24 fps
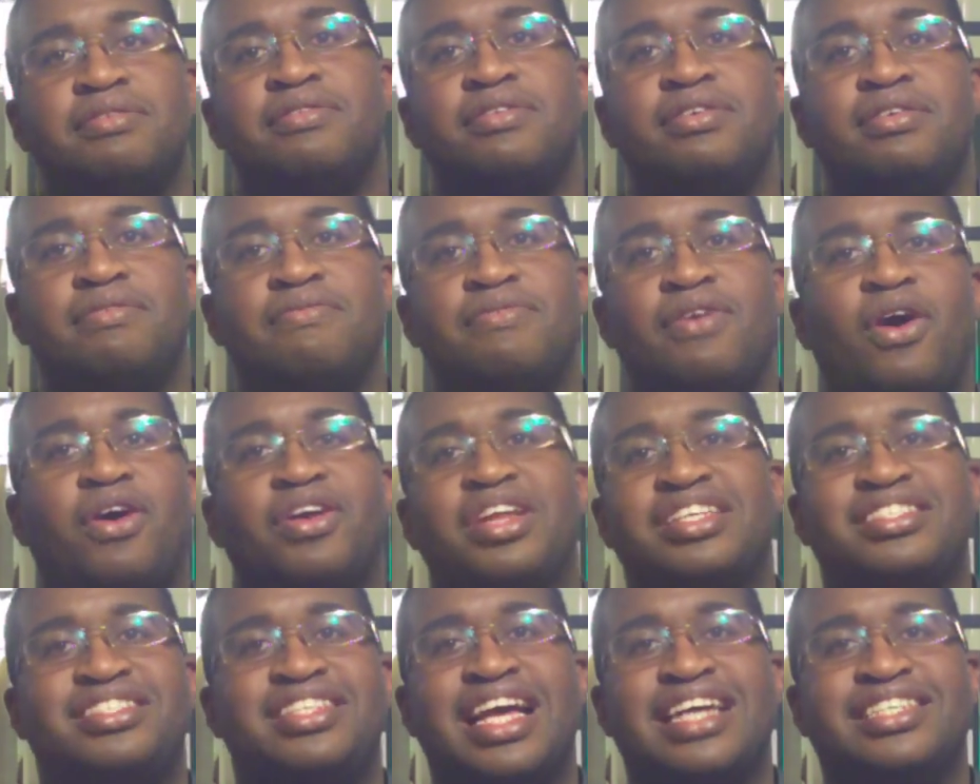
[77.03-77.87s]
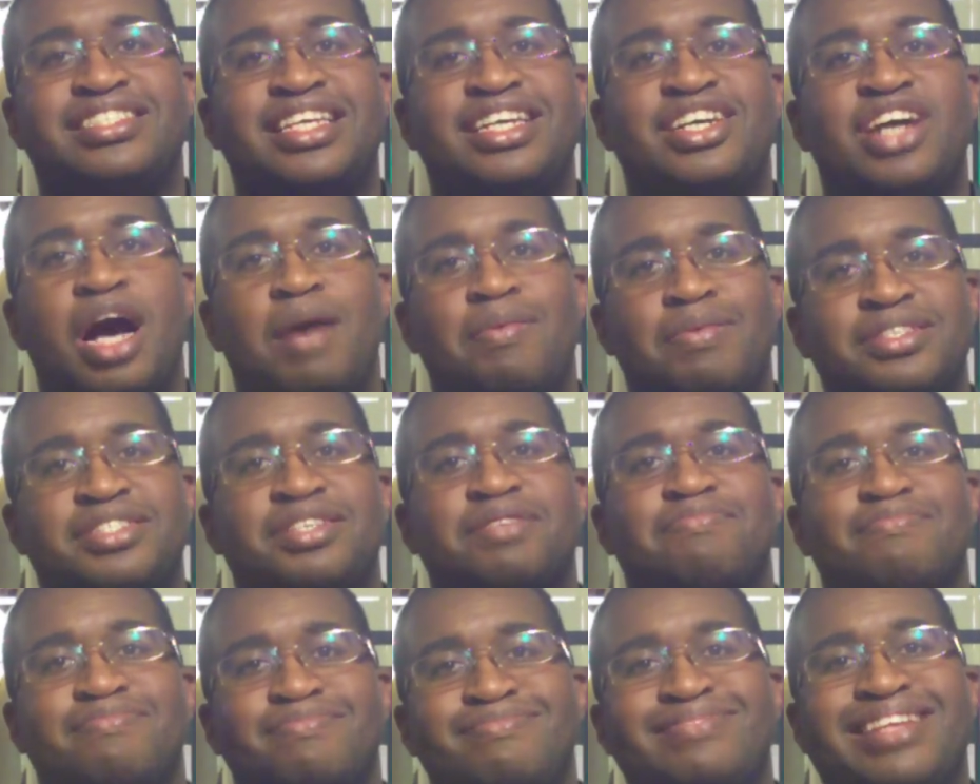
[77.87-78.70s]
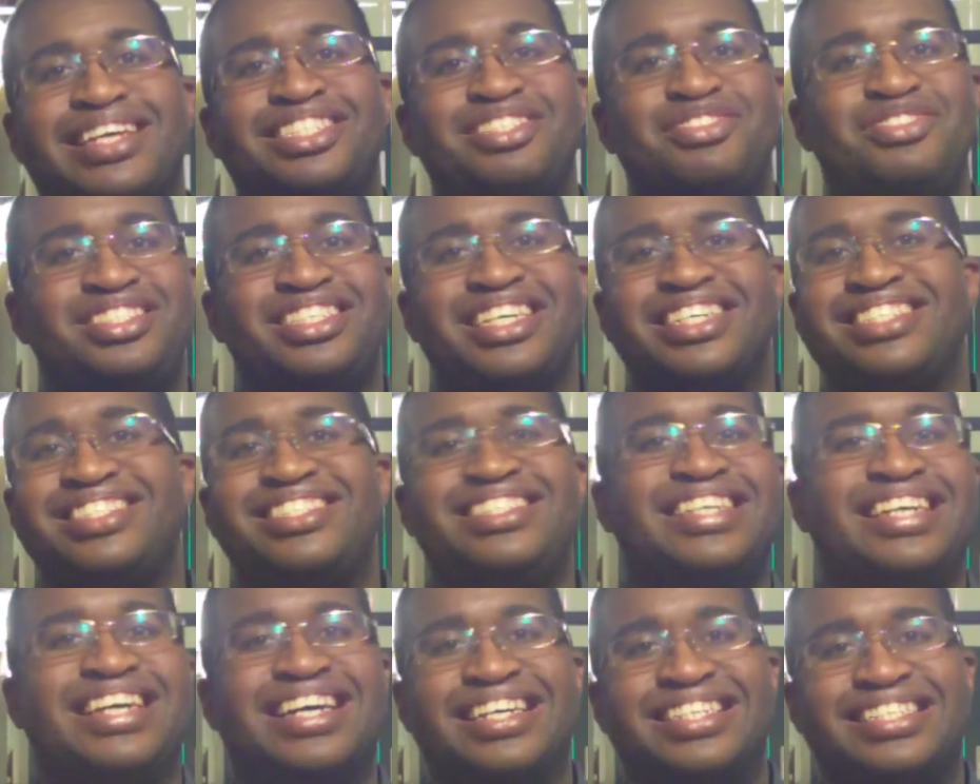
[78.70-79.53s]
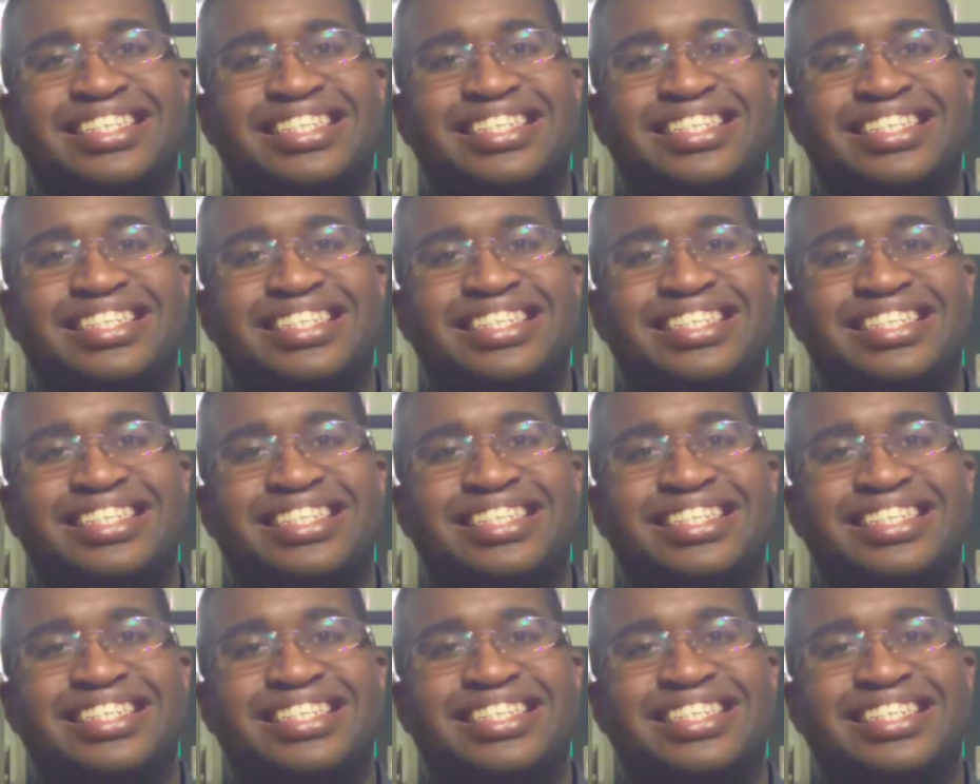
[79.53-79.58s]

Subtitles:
For all these nasty comments that you just did.